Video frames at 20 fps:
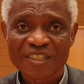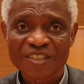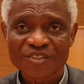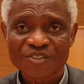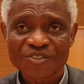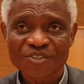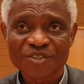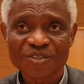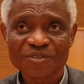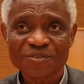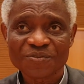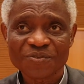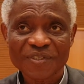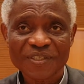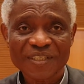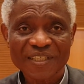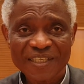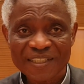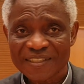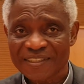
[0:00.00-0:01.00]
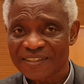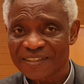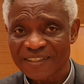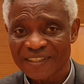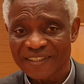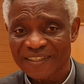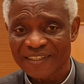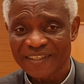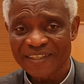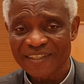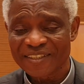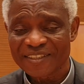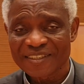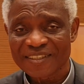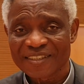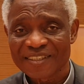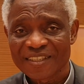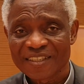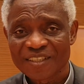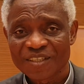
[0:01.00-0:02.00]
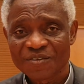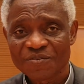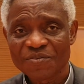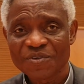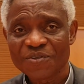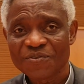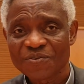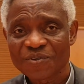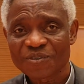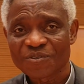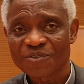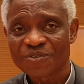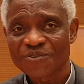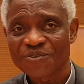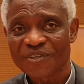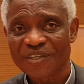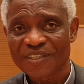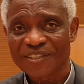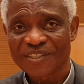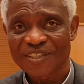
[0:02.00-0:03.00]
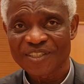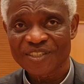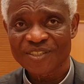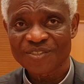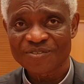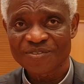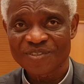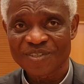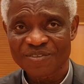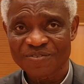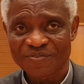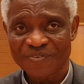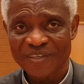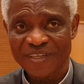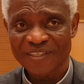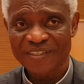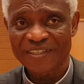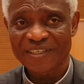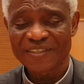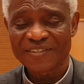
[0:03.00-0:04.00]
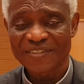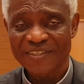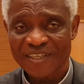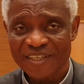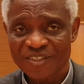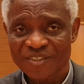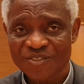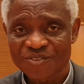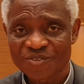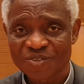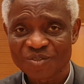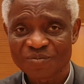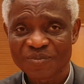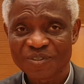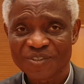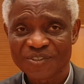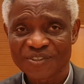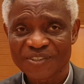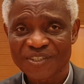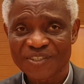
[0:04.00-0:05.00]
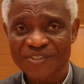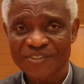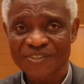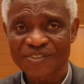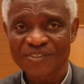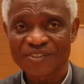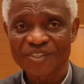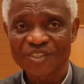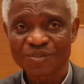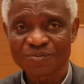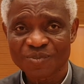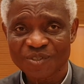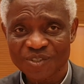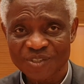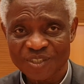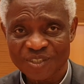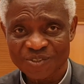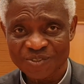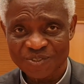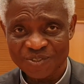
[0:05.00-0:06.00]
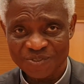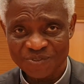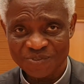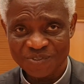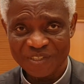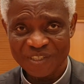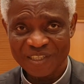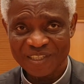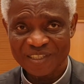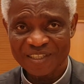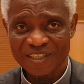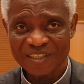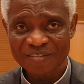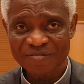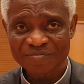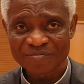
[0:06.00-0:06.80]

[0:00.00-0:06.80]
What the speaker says: So when that is the case, we want to draw attention to the fact that yes, globalization has brought us all together.